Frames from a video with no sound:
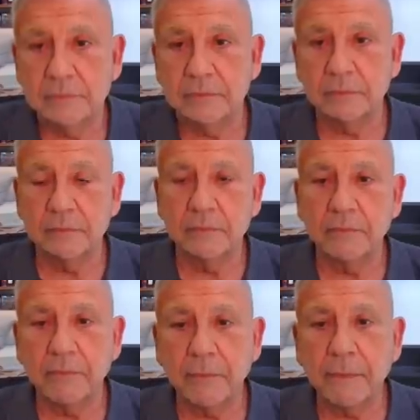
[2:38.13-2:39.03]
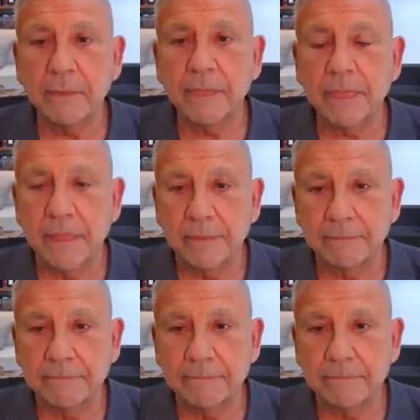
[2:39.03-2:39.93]

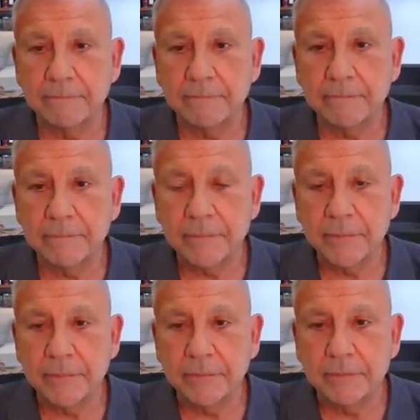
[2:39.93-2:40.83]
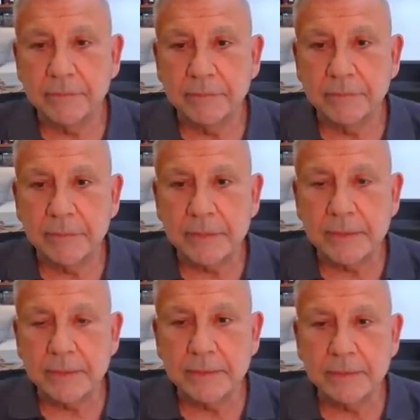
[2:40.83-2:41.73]

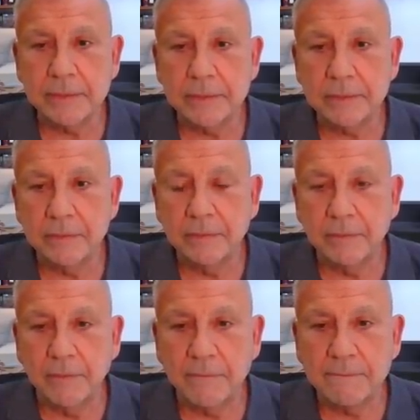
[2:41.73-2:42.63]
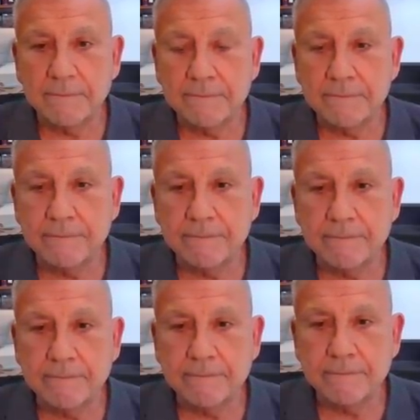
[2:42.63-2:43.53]

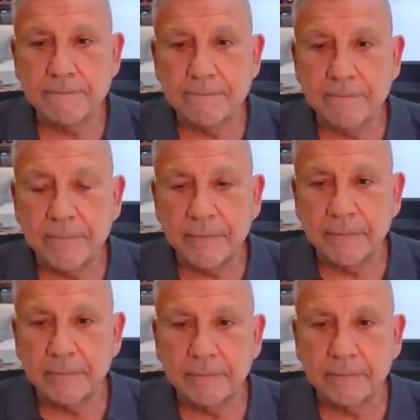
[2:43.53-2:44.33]
This person isn't speaking.